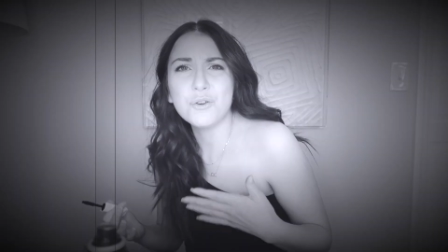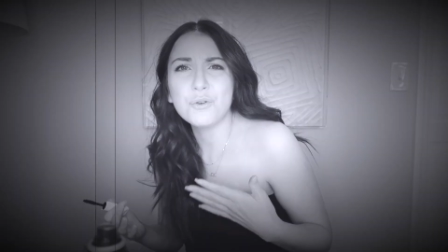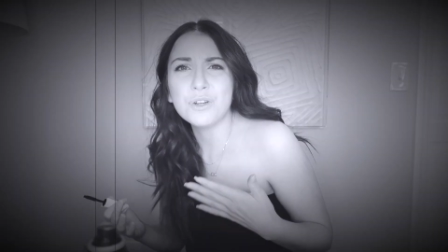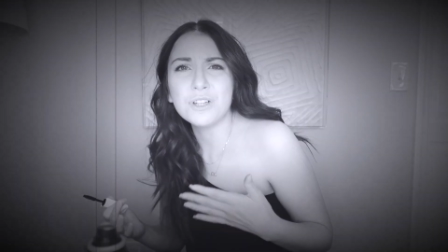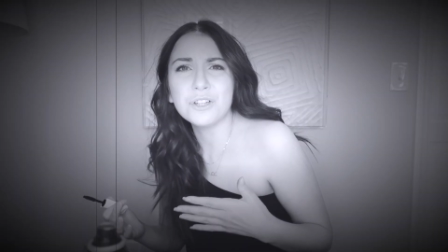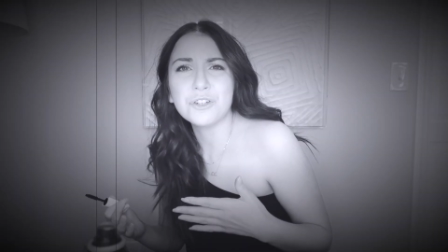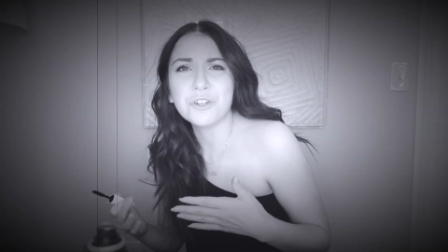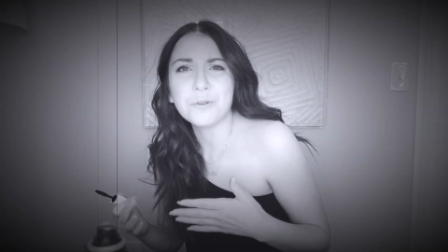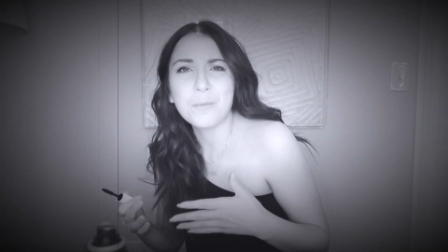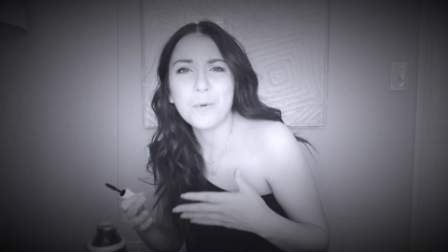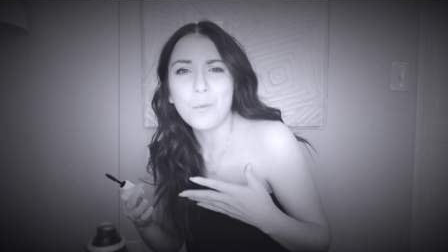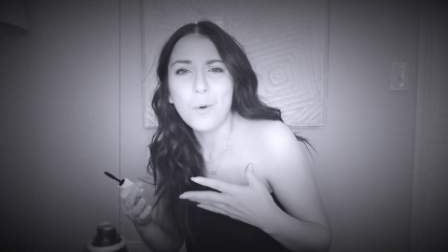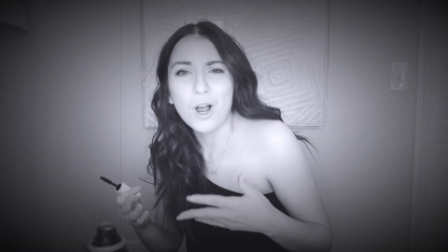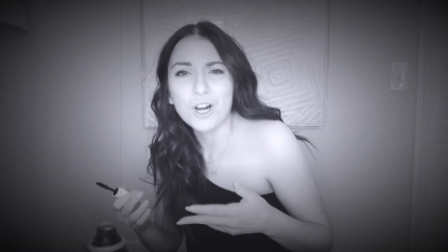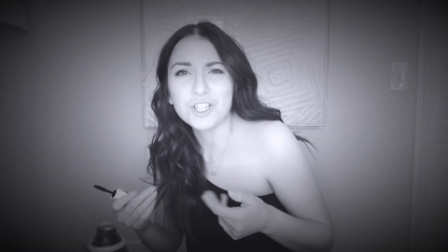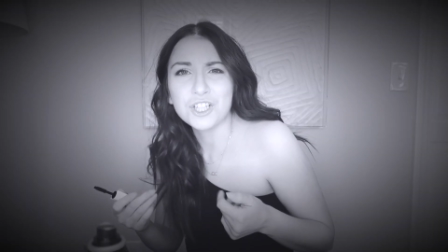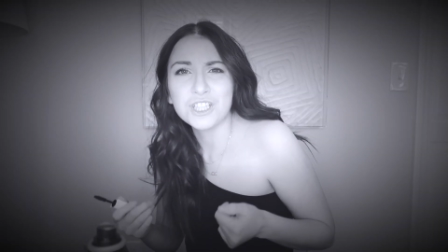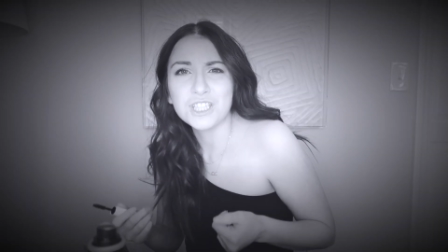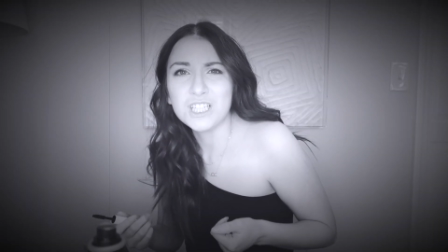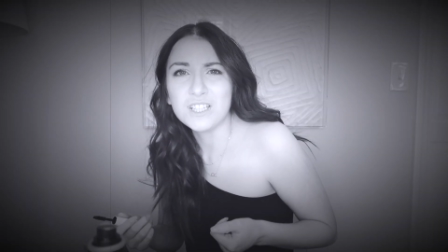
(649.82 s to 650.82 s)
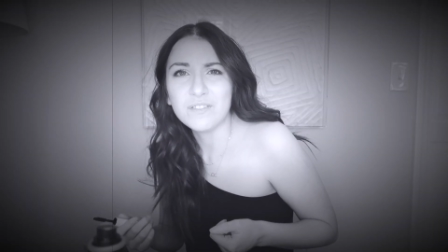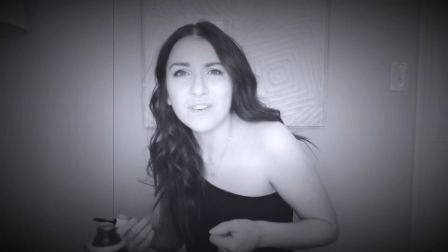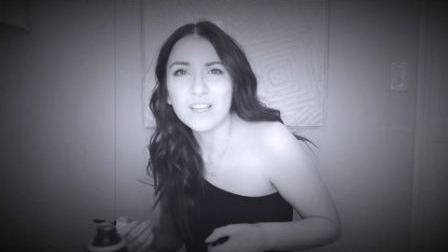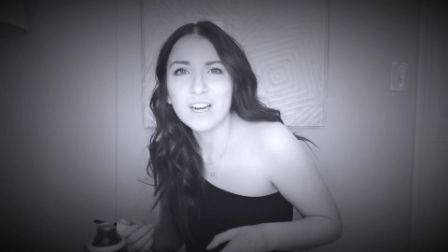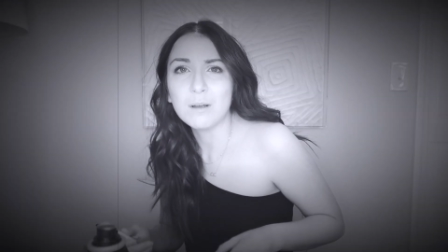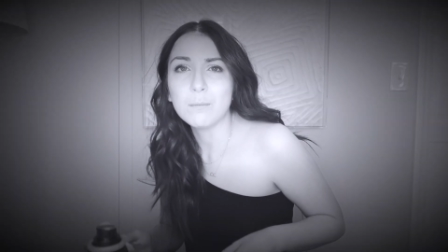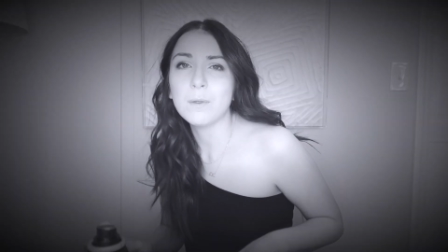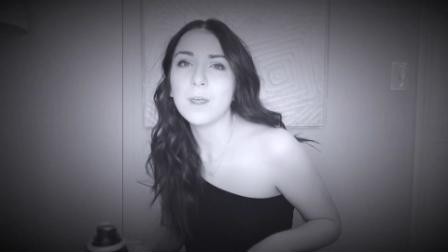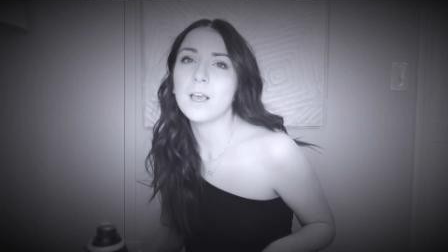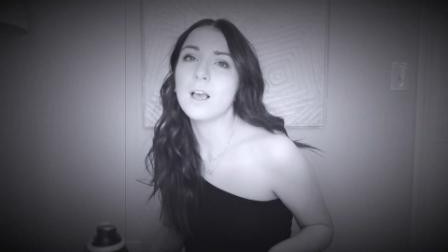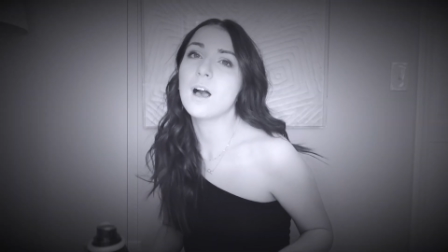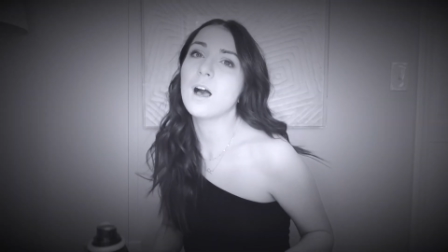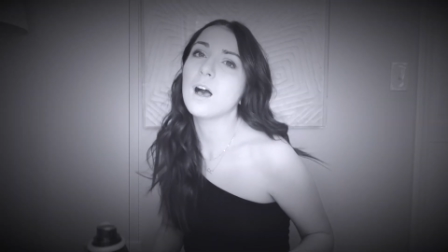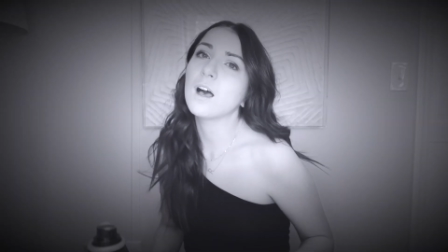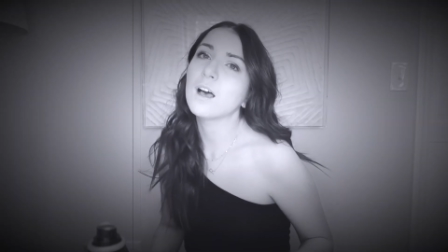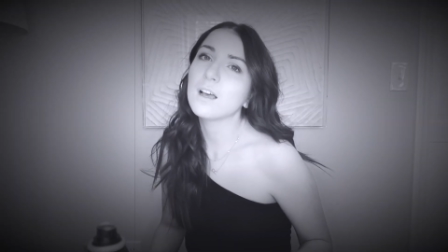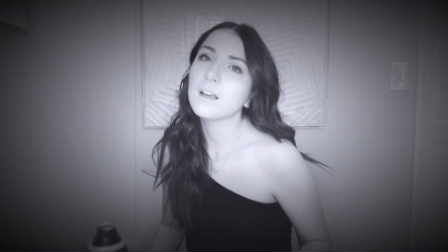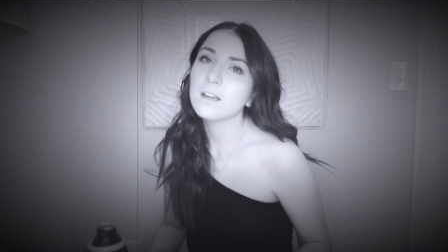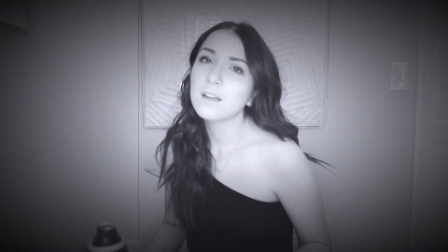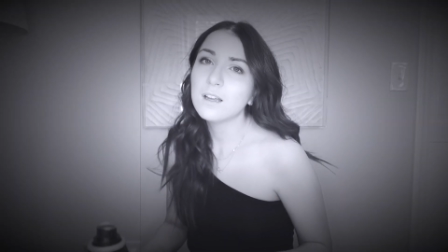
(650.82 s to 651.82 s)
You could literally be watching TV and I'm like,
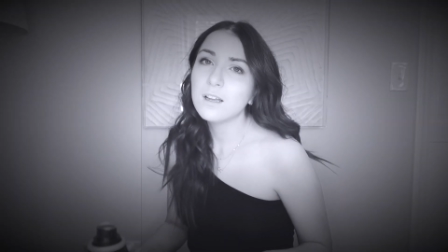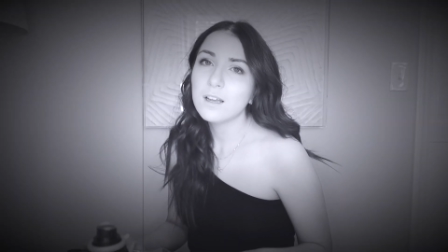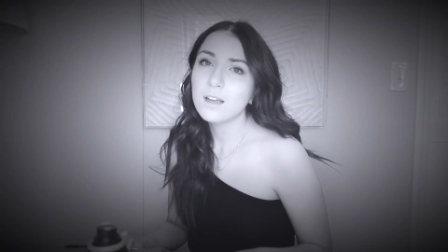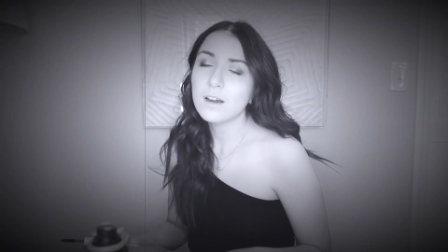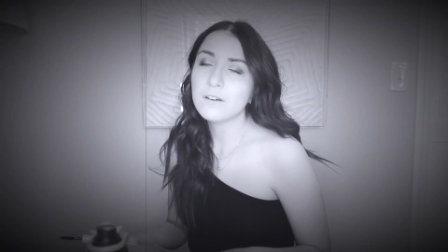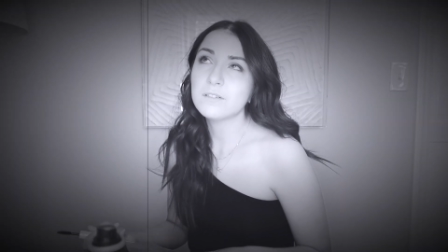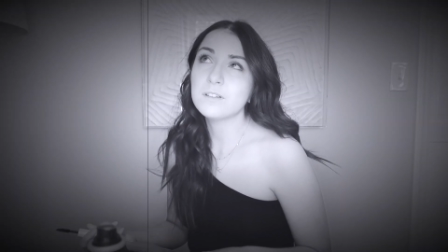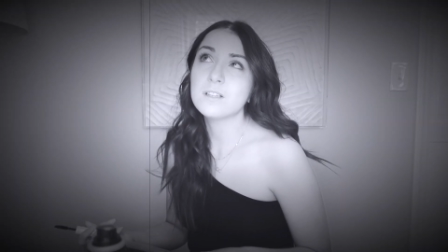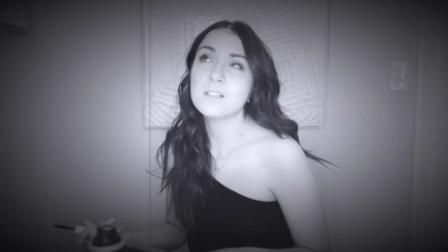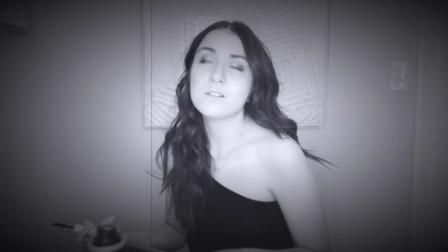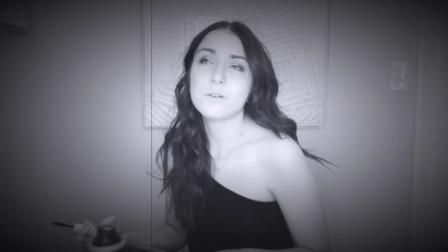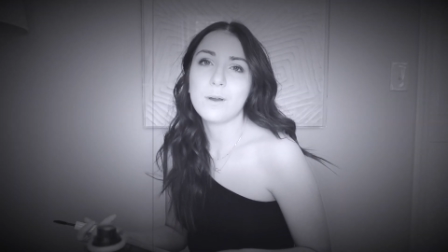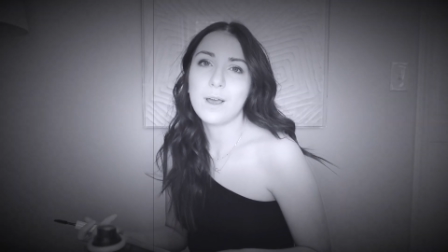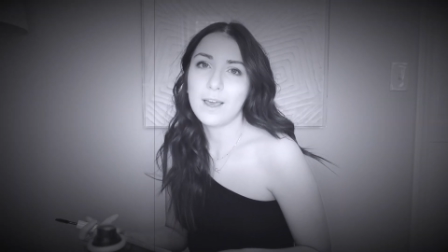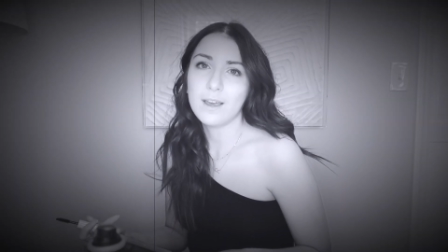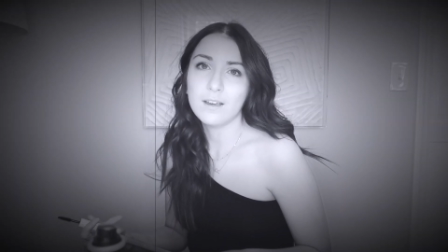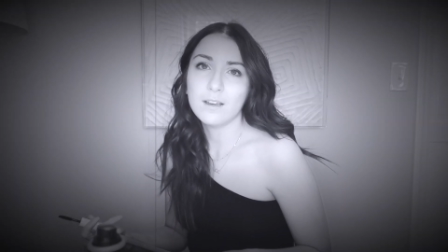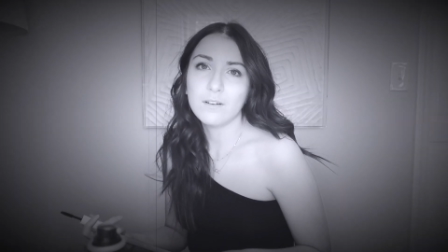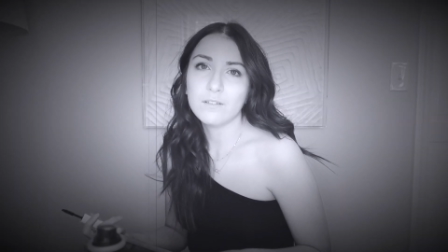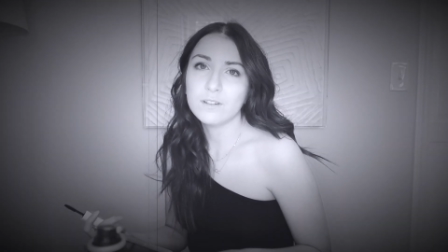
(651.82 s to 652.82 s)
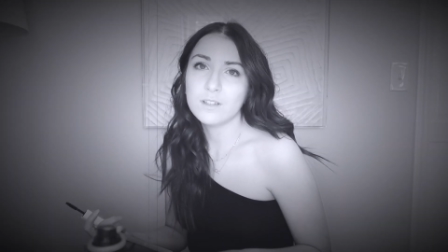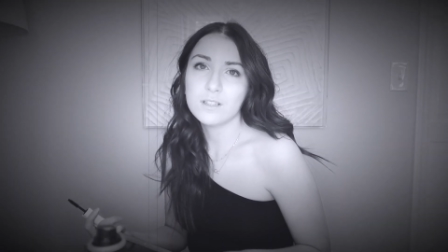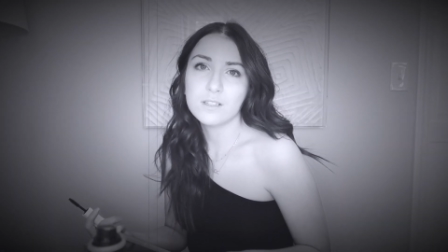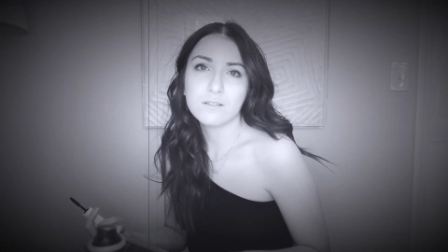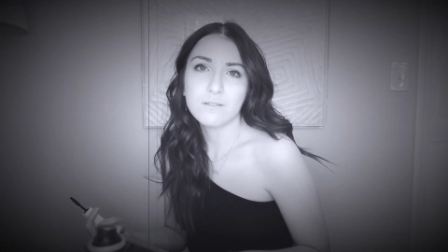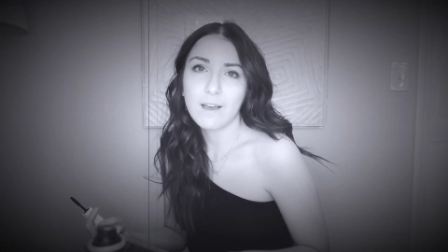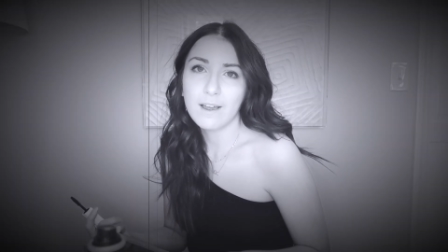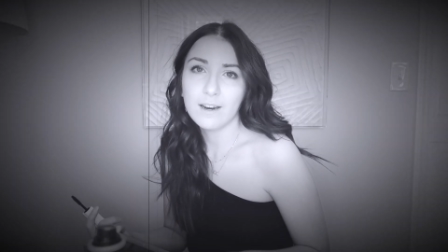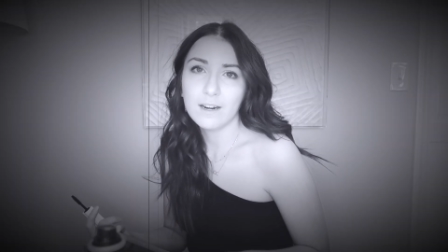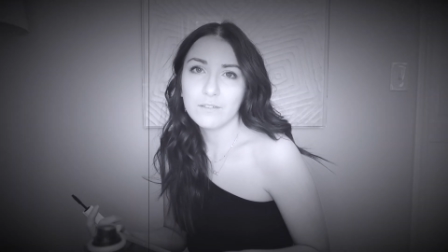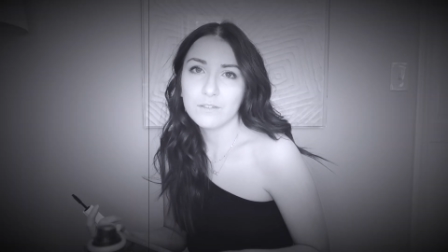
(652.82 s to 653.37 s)
oh, everything's okay. Everything's fine.